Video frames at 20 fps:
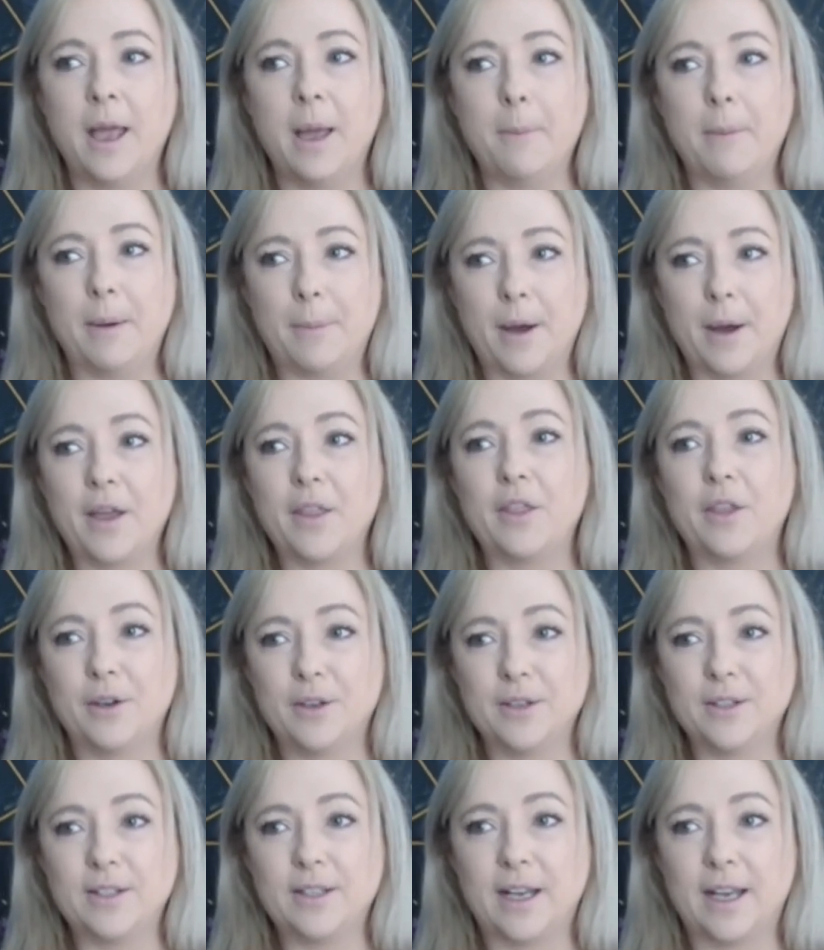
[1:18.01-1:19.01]
But by
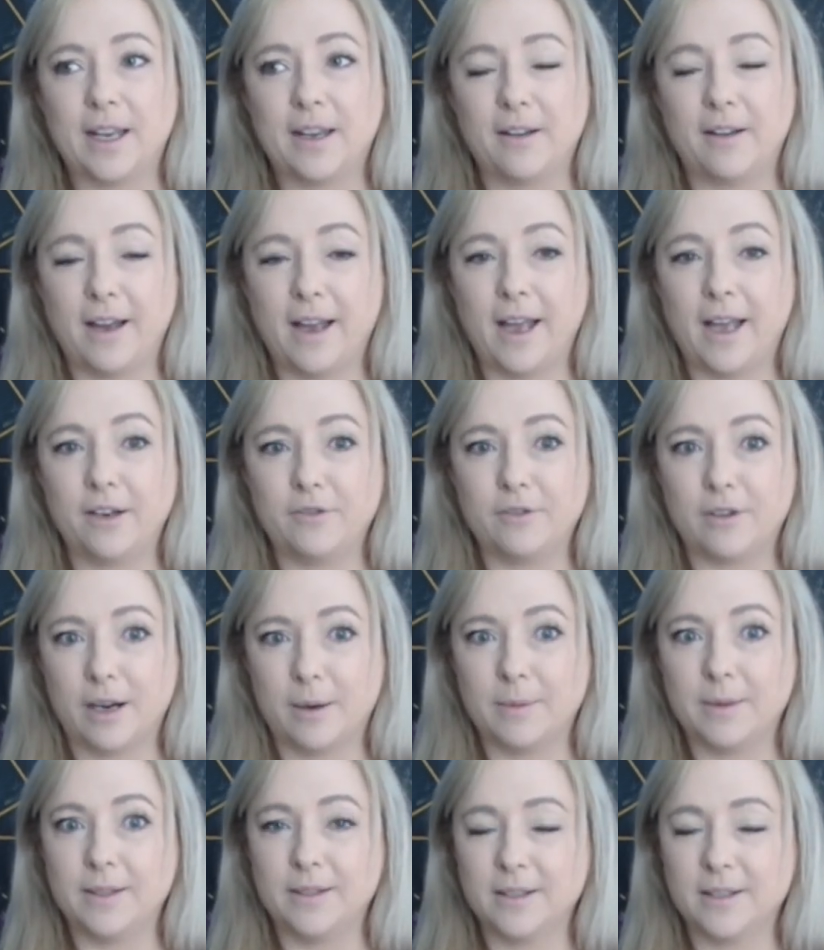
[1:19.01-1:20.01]
Thursday, I had
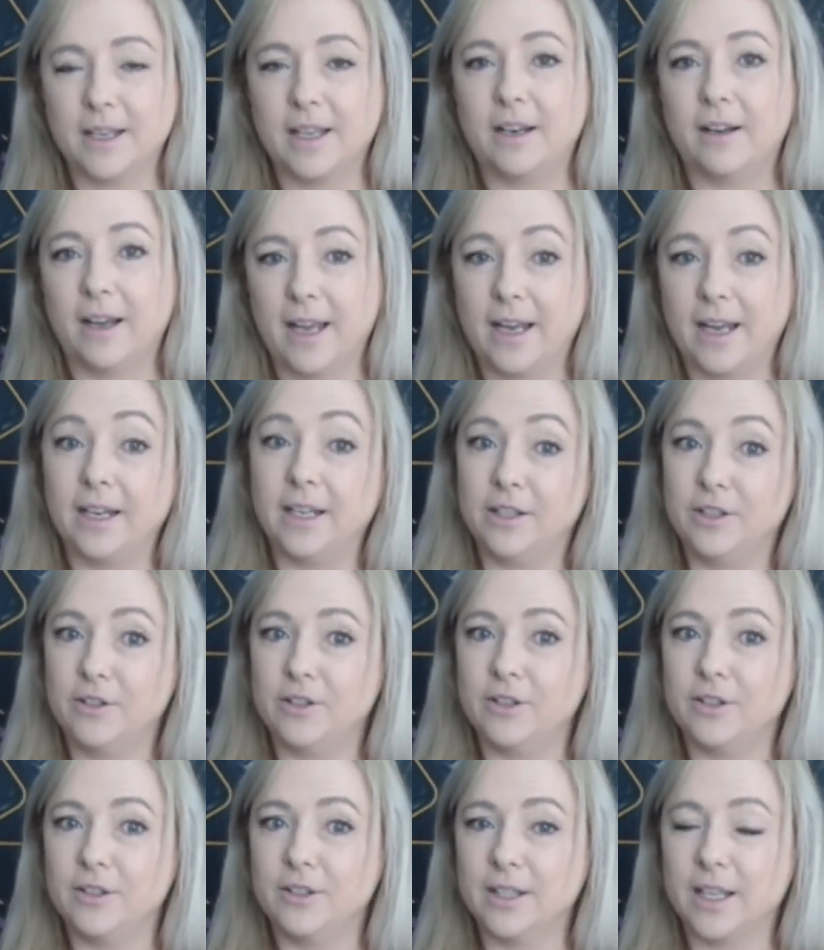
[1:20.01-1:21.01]
dramas and I had
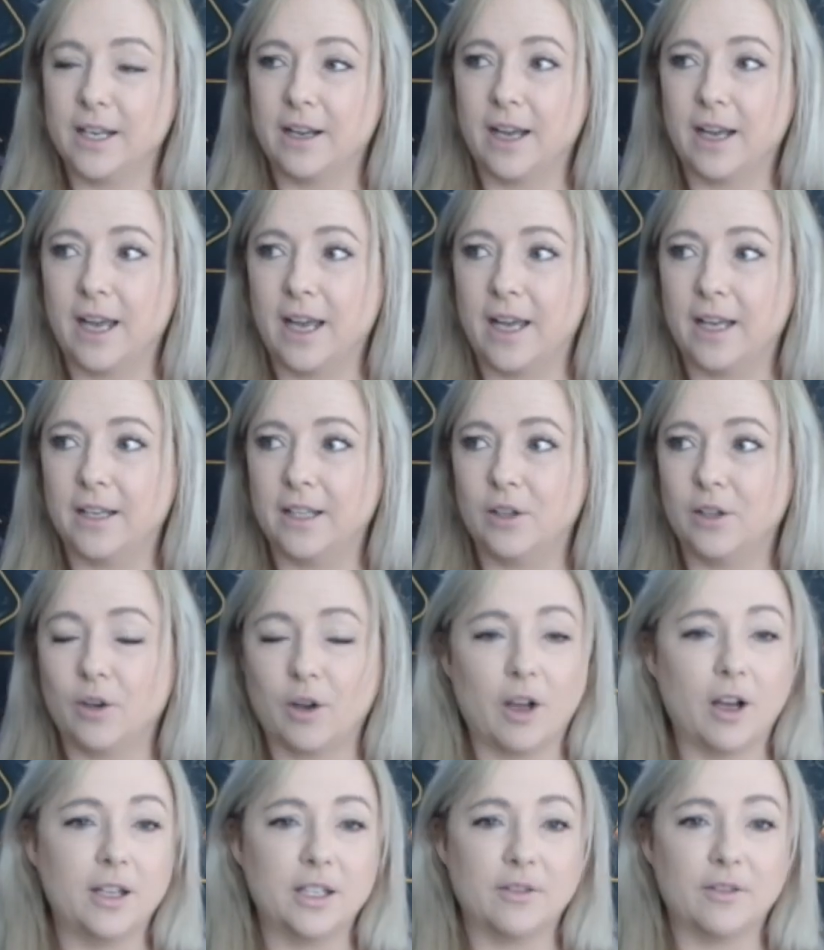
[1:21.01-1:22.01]
issues and I had all
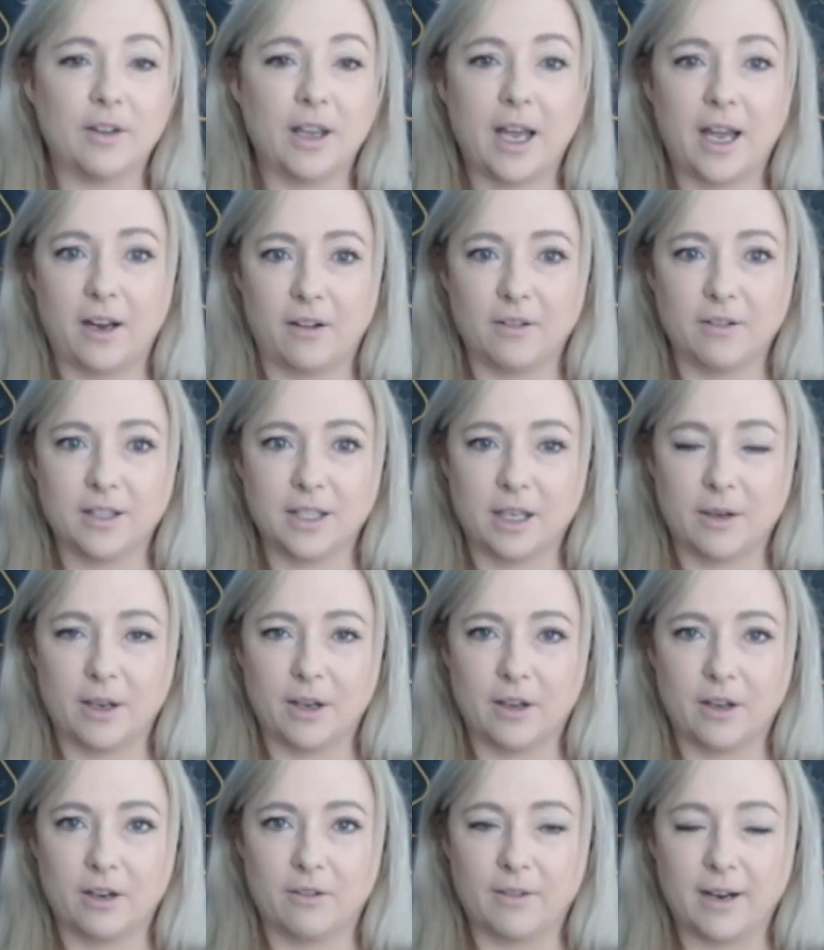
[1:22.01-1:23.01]
kinds of chaos going
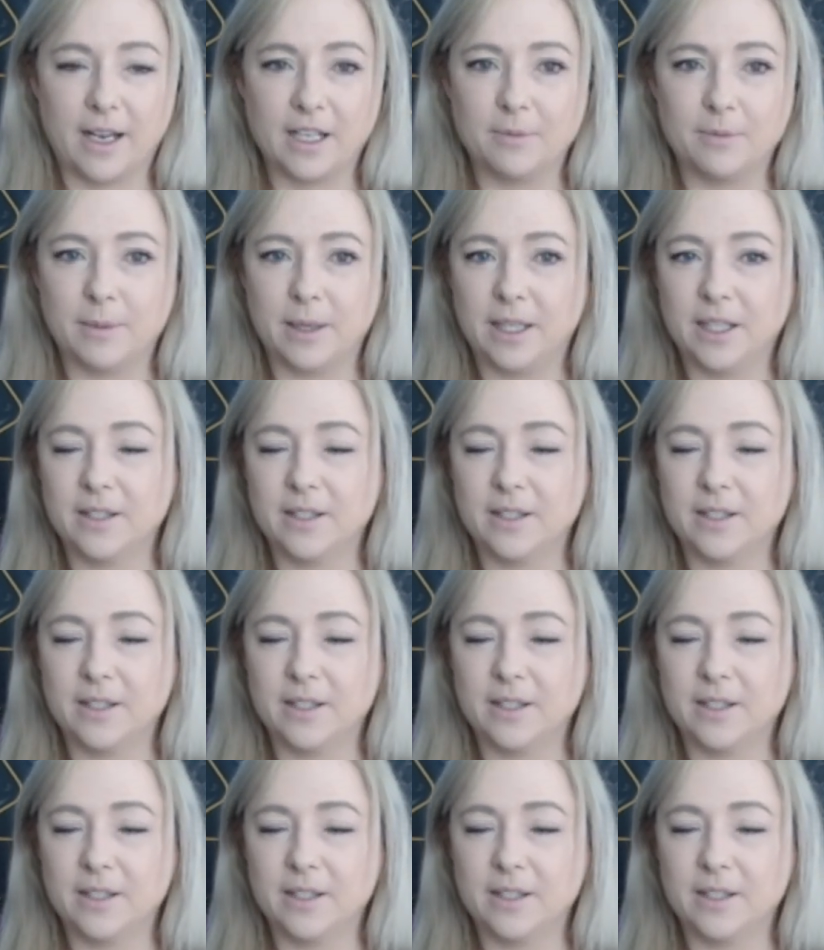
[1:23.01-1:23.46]
on around me.